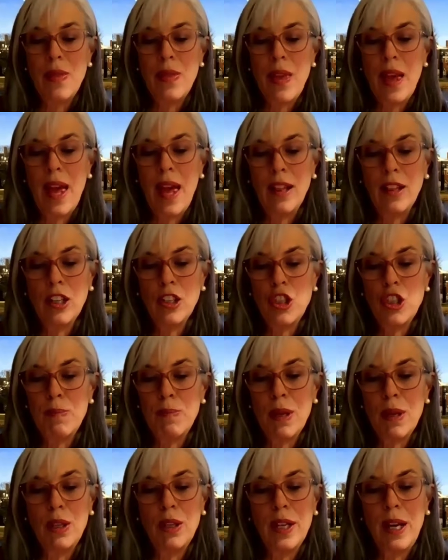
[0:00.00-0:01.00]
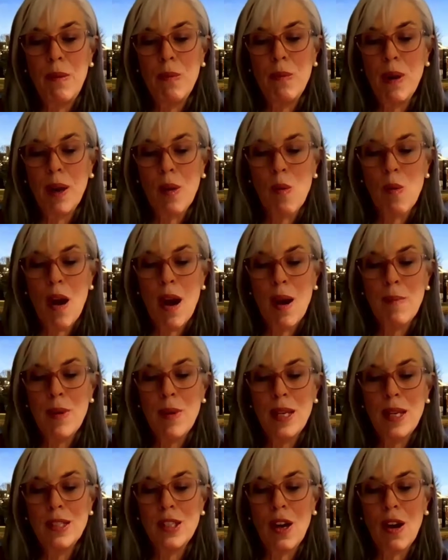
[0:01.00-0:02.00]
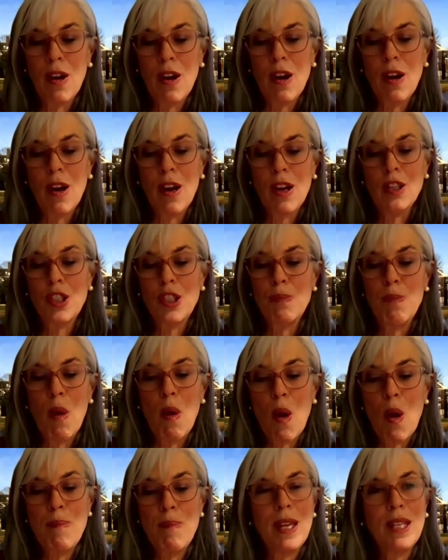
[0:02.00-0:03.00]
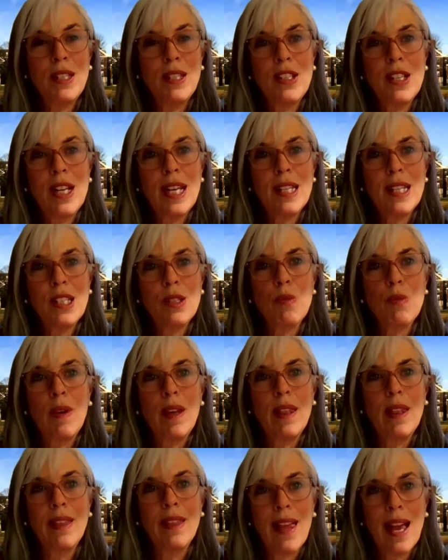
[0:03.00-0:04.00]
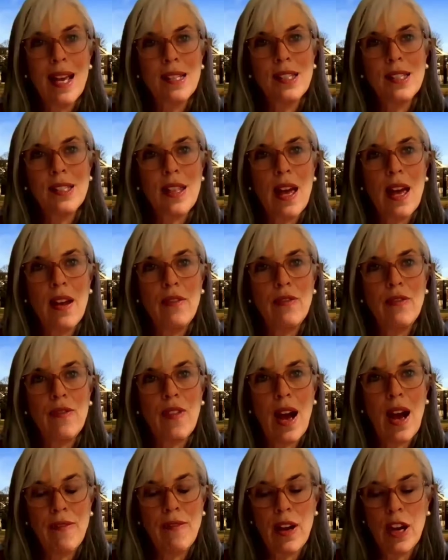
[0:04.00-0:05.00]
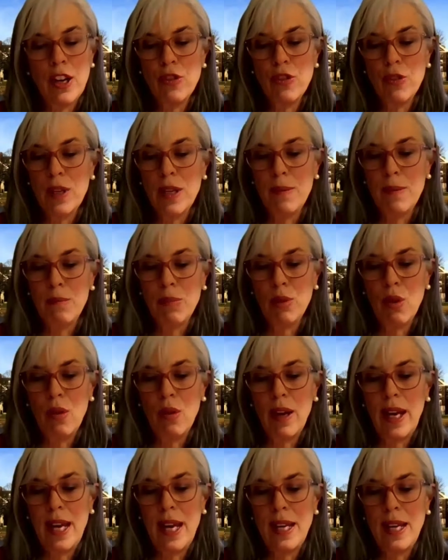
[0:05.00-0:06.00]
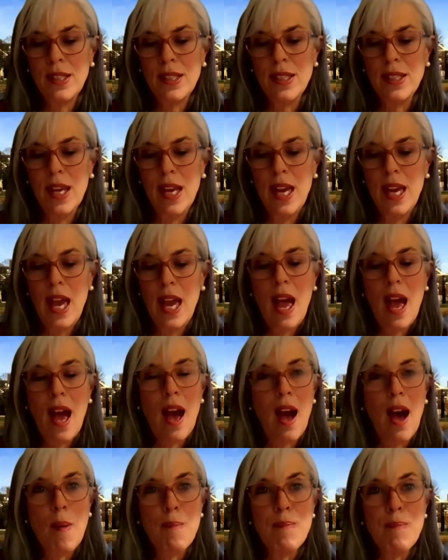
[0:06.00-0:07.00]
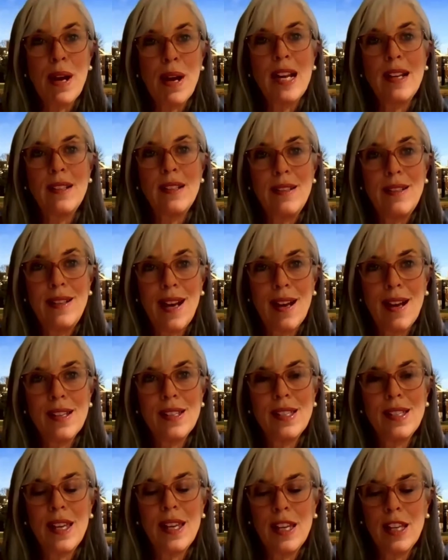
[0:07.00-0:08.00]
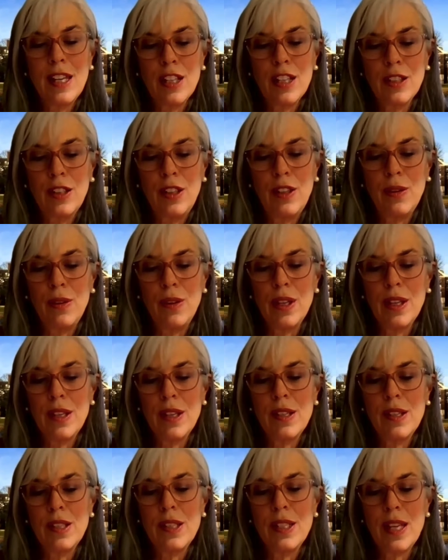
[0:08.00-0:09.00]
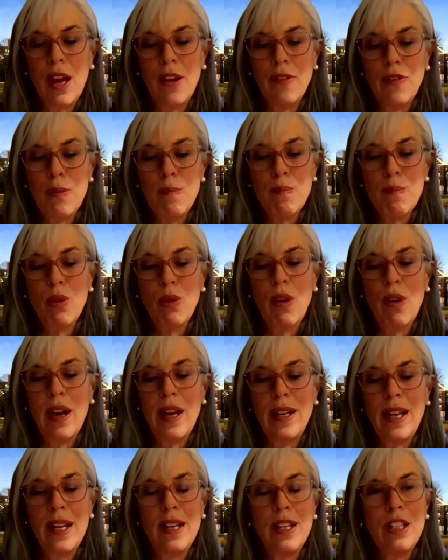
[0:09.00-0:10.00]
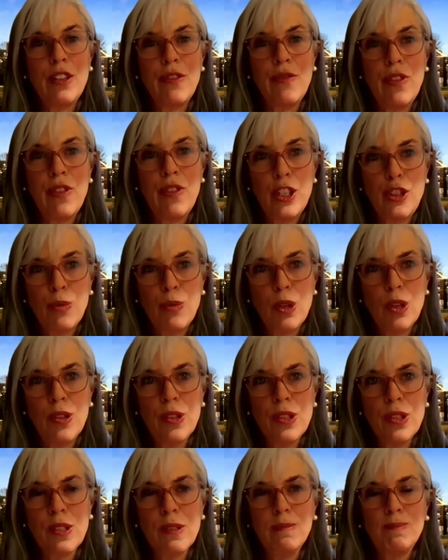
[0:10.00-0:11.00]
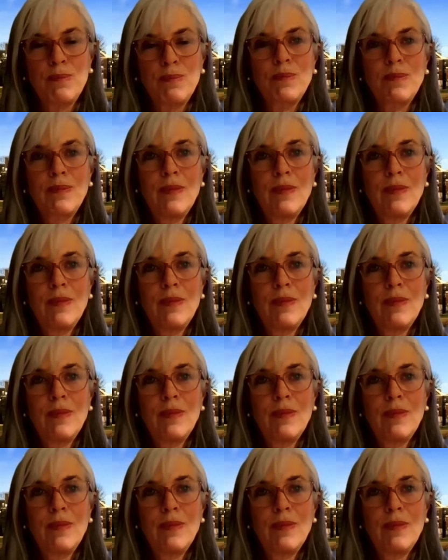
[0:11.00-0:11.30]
The eligibility requirements are a small business with less than 500 employees, but it does include self-employed individuals,